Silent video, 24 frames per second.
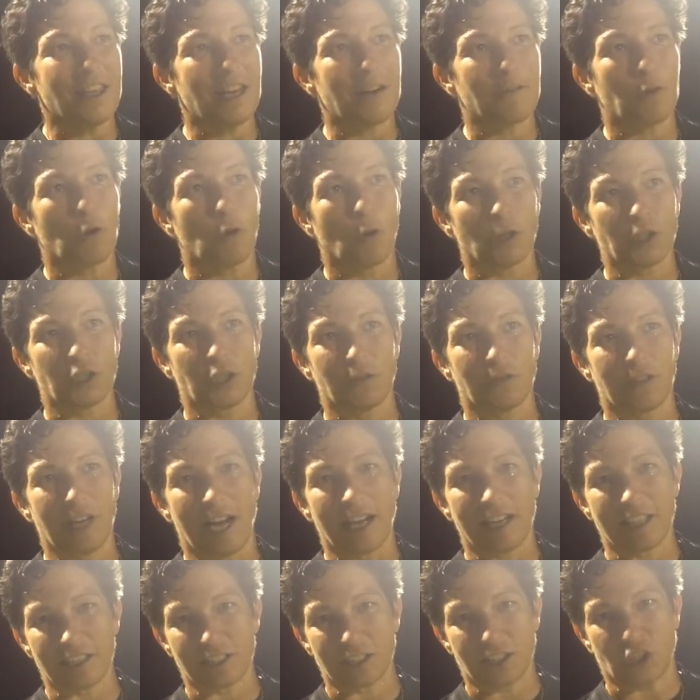And then, of course, you've
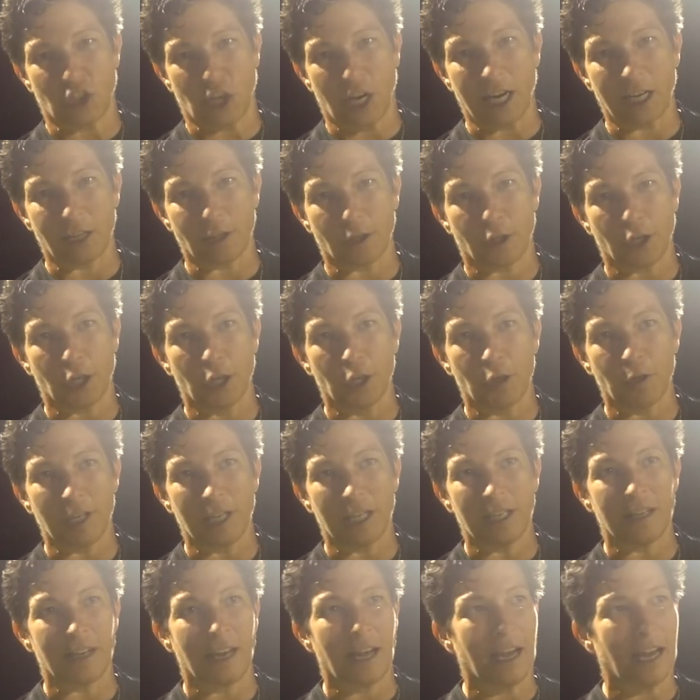got Chandler
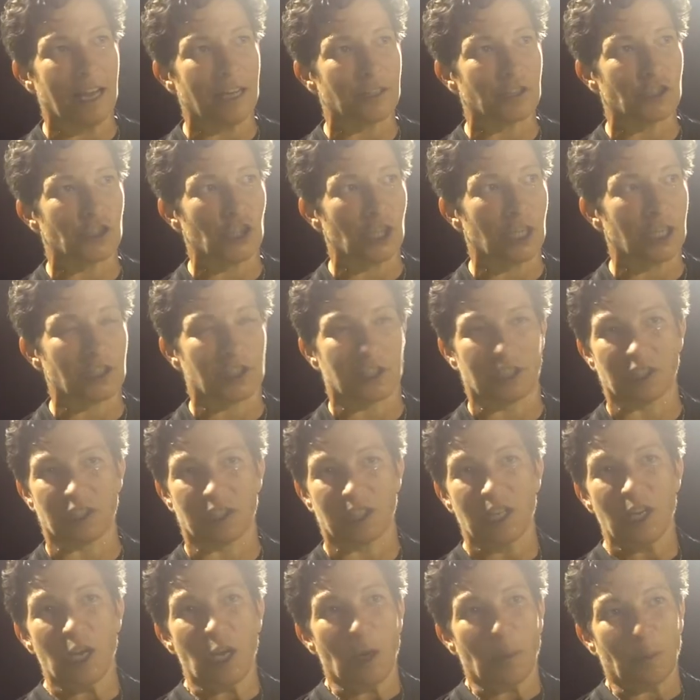Cooney and
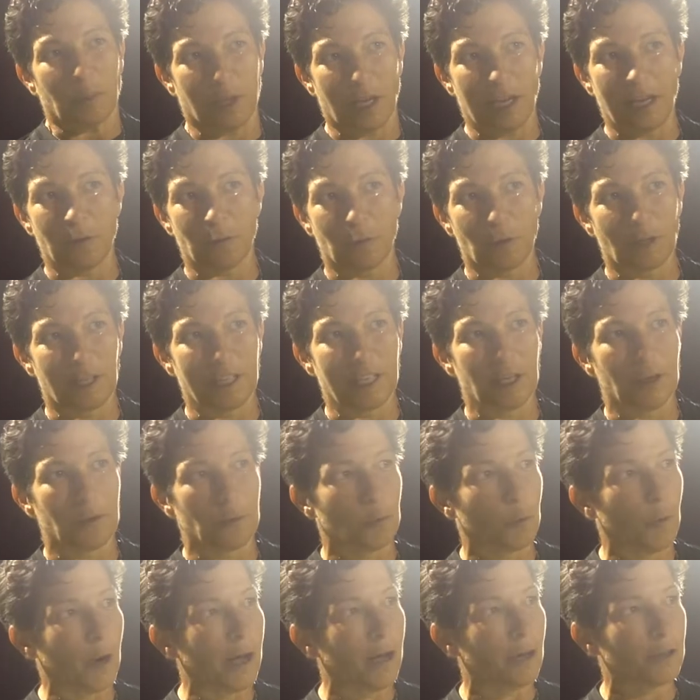Genesis playing really
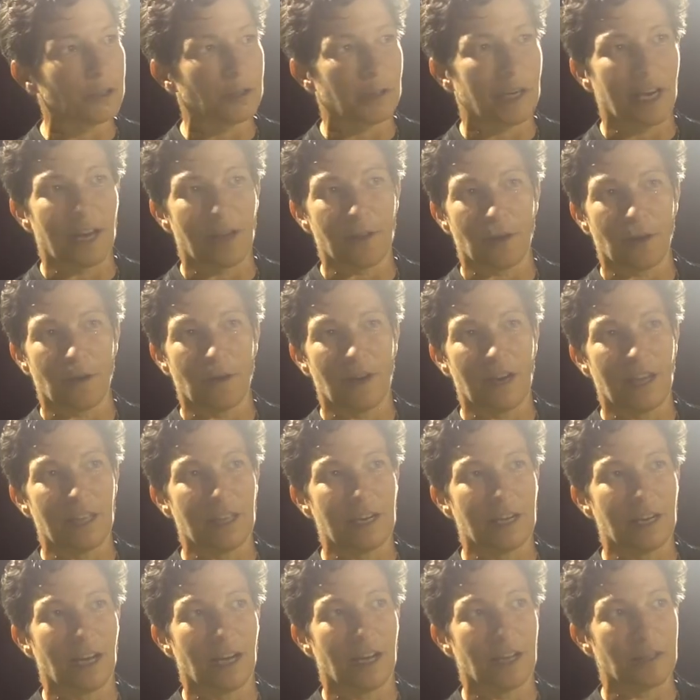well together,
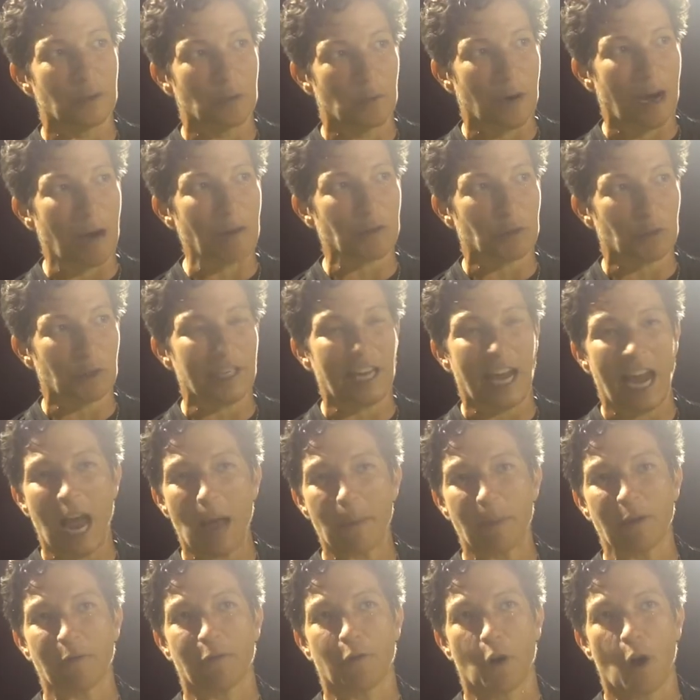and I was really
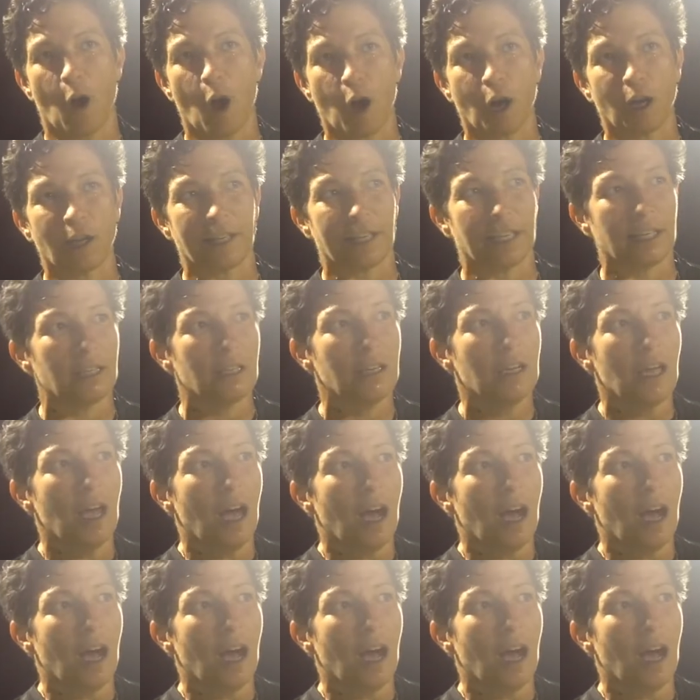happy for Holly